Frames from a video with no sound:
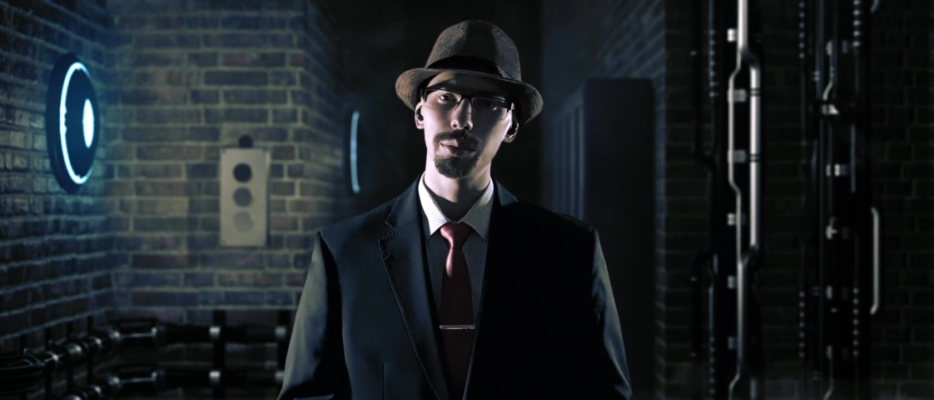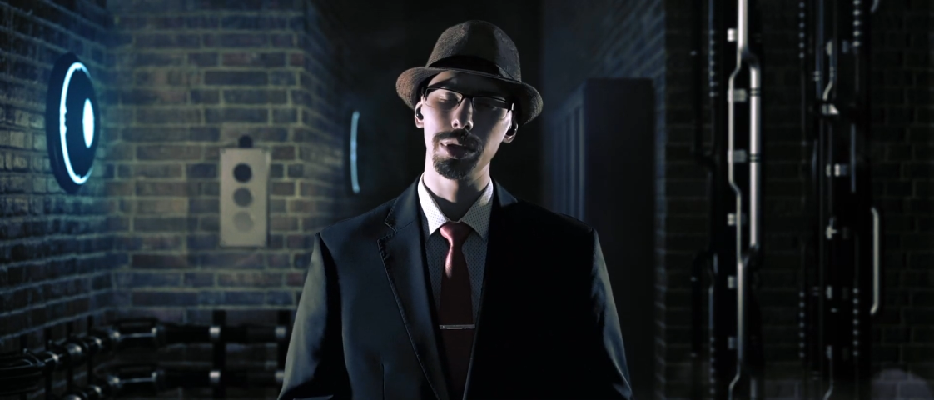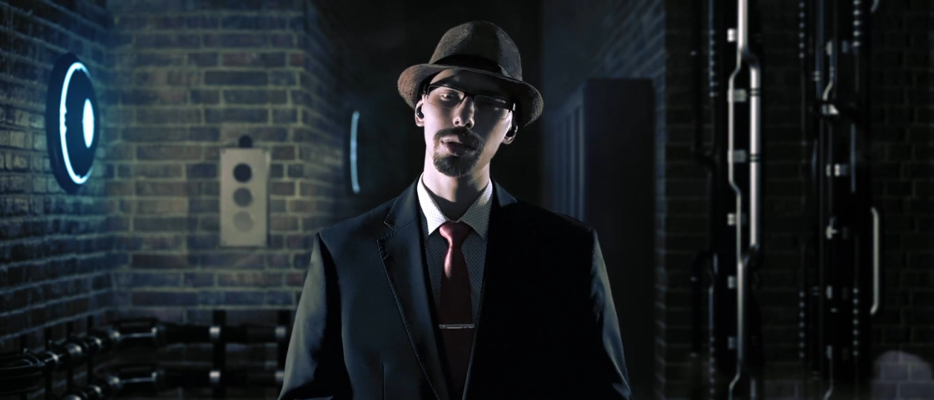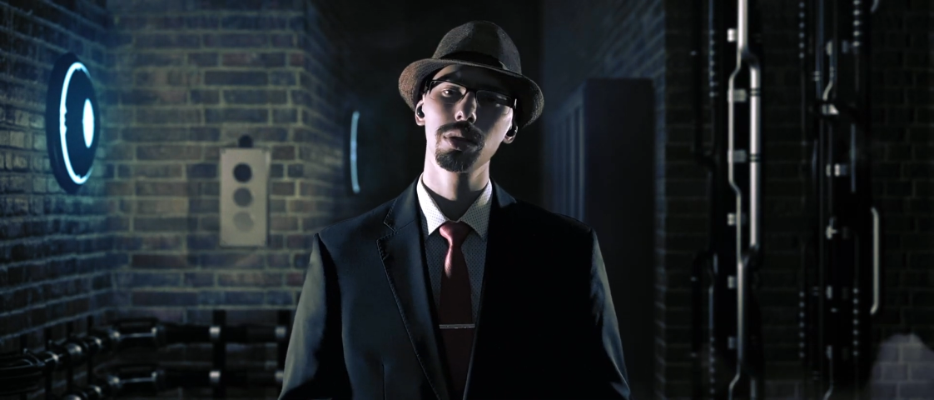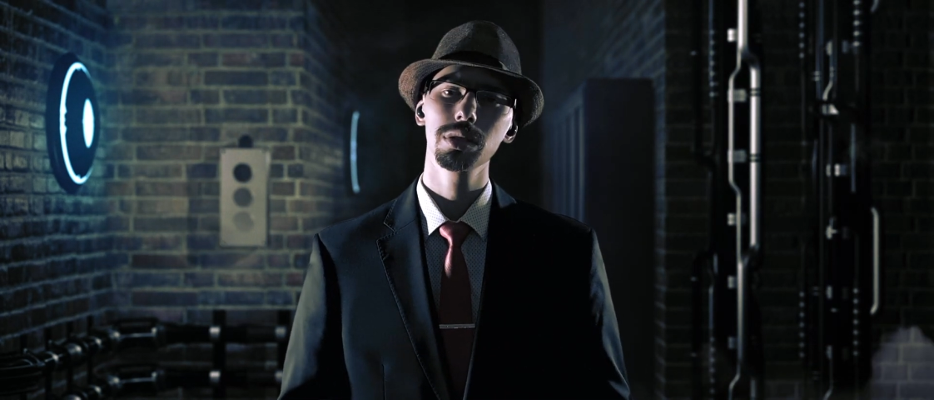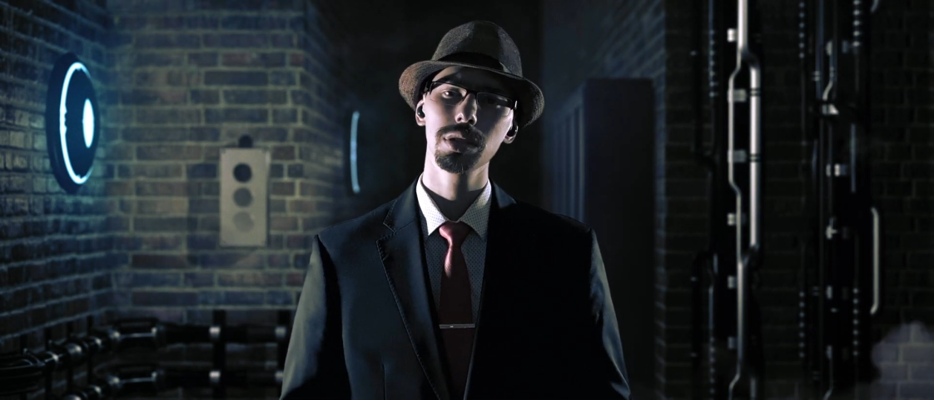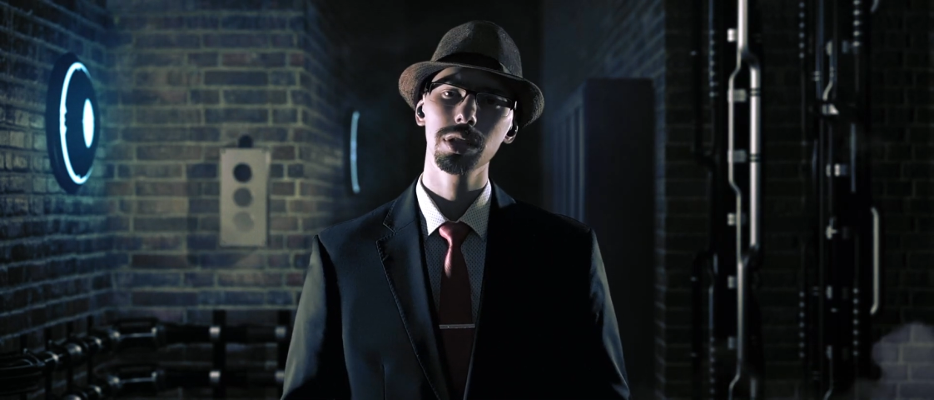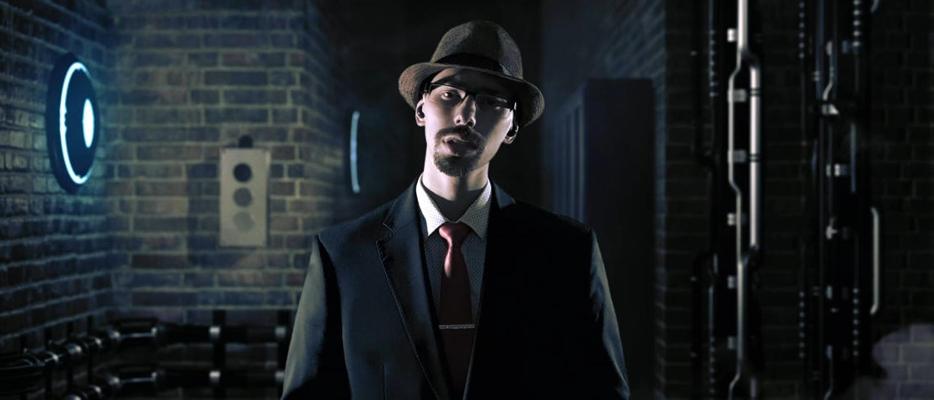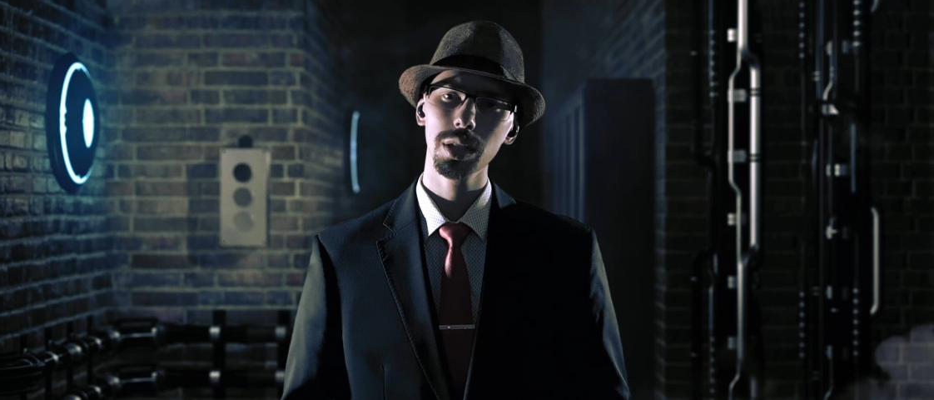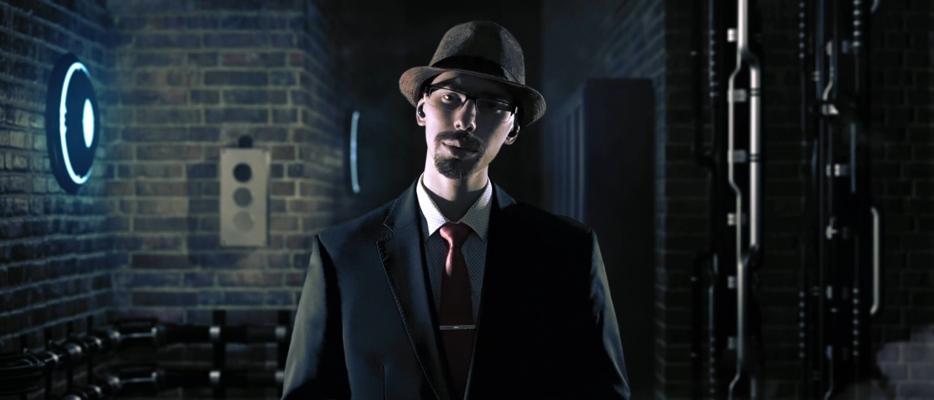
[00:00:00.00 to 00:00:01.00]
because the
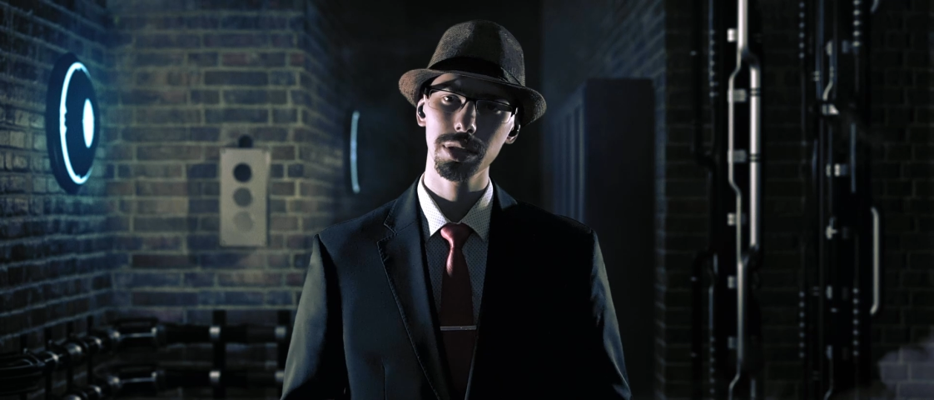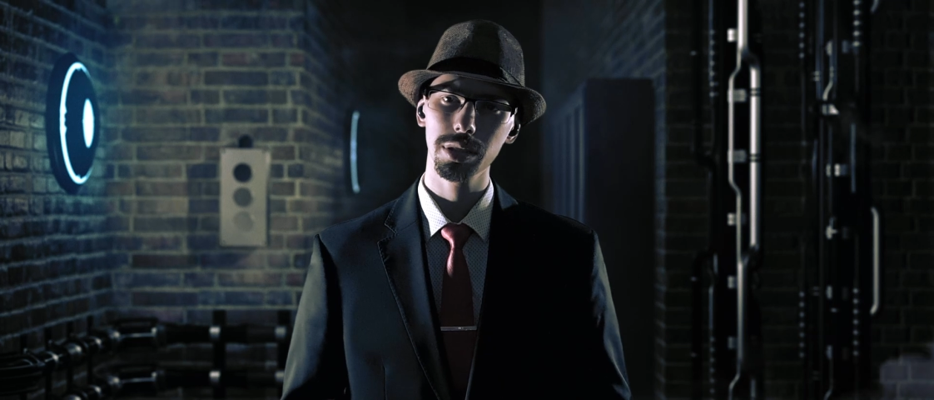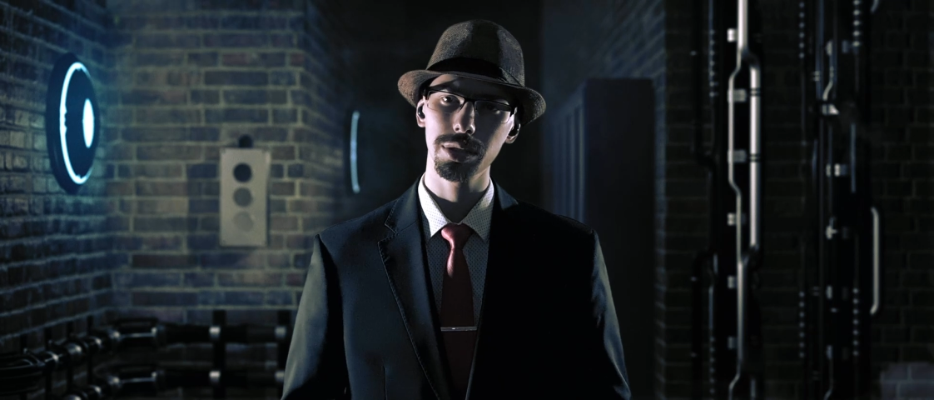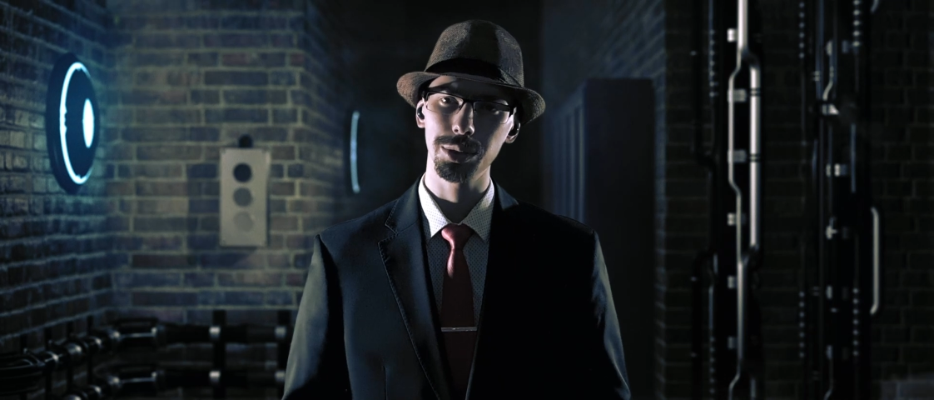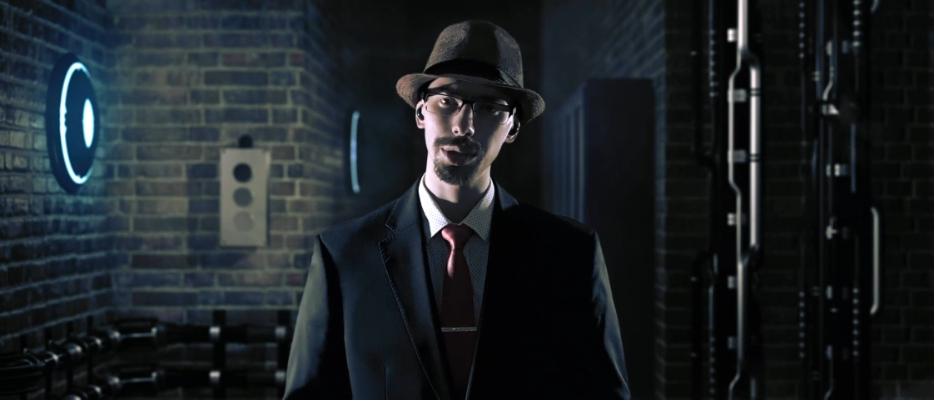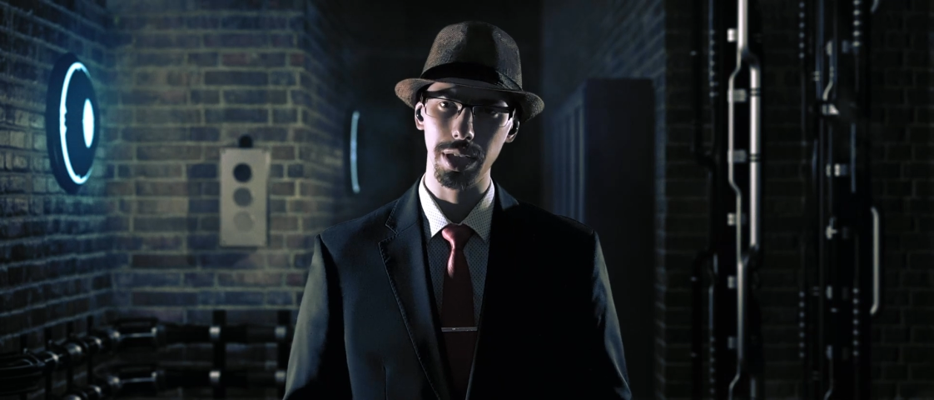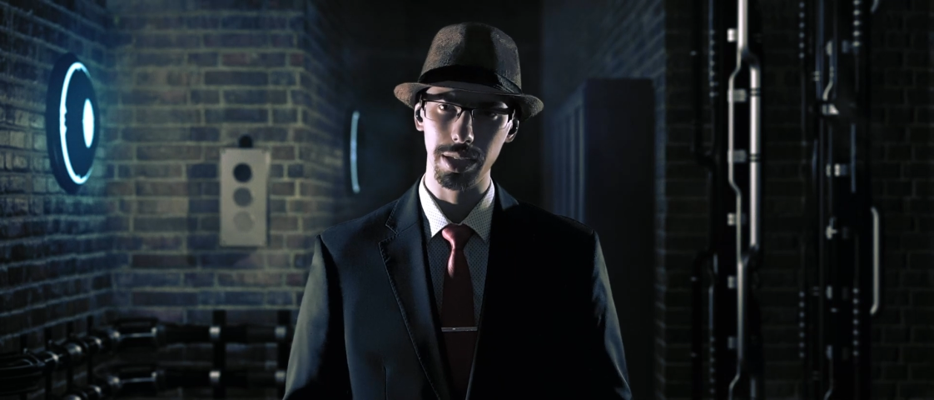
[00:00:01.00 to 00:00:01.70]
cybersecurity